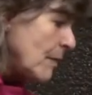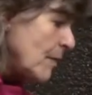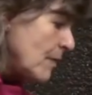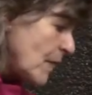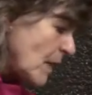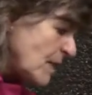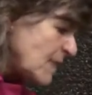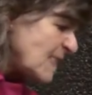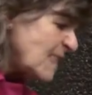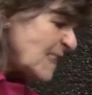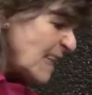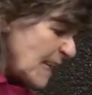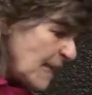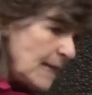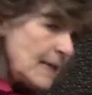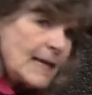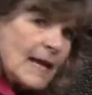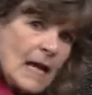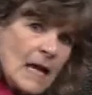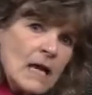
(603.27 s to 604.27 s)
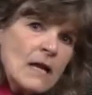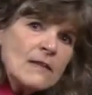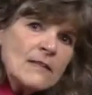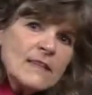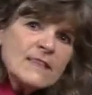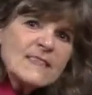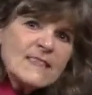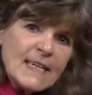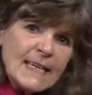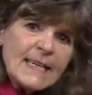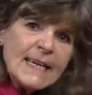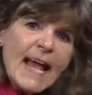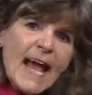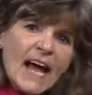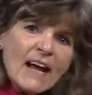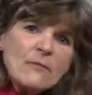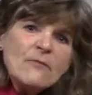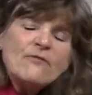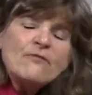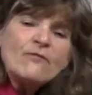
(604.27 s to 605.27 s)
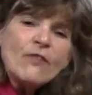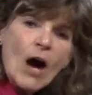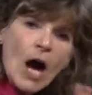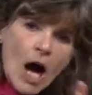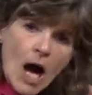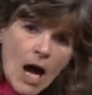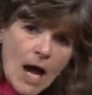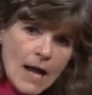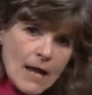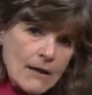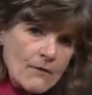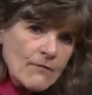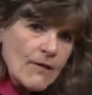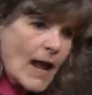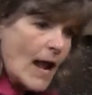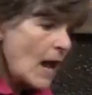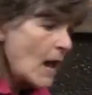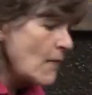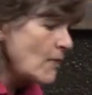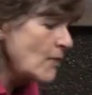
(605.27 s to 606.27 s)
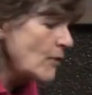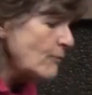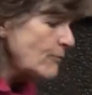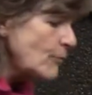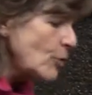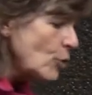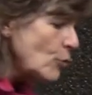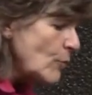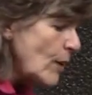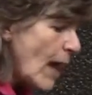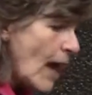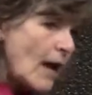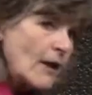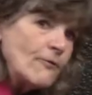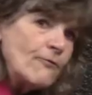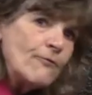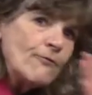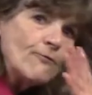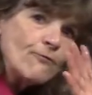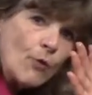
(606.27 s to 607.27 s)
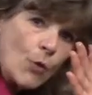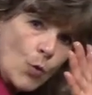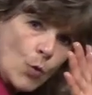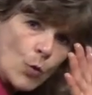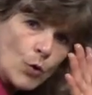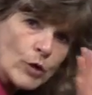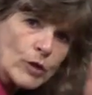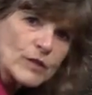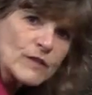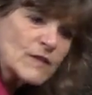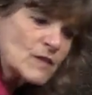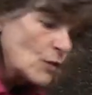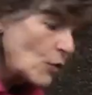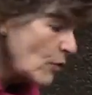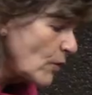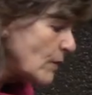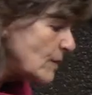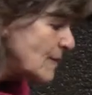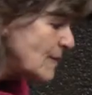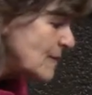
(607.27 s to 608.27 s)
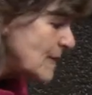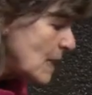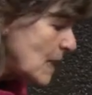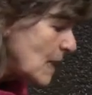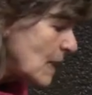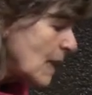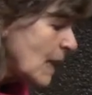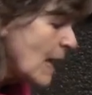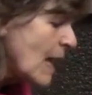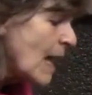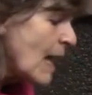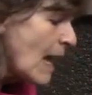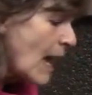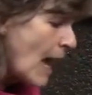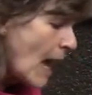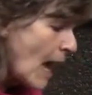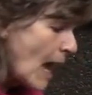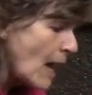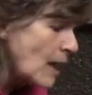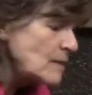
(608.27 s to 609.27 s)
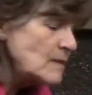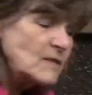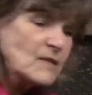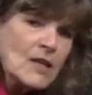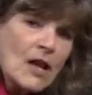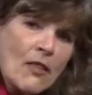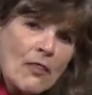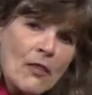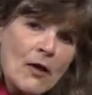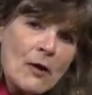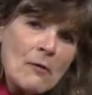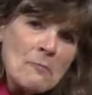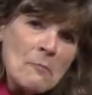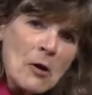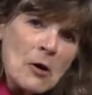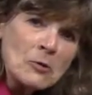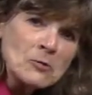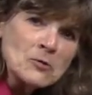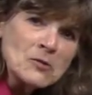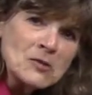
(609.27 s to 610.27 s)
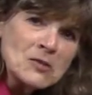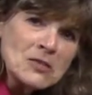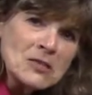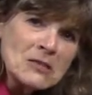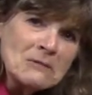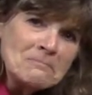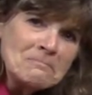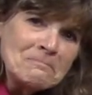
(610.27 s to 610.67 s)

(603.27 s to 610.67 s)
The sink. The sink had 5 and the float had 4. So the sink has the most.